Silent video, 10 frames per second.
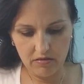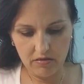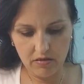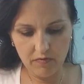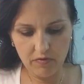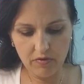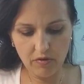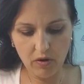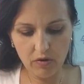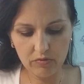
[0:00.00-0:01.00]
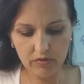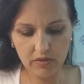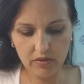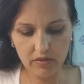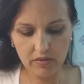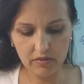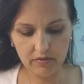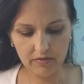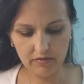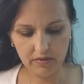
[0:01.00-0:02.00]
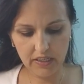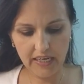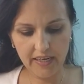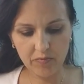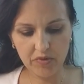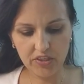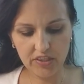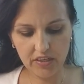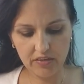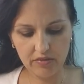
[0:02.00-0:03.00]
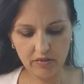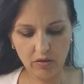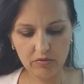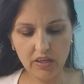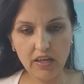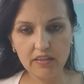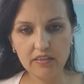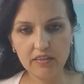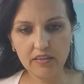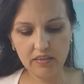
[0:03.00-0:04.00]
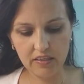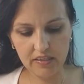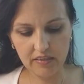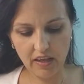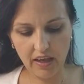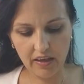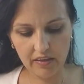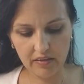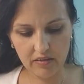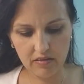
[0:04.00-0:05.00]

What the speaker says: If you own a cutting machine, you know that in the design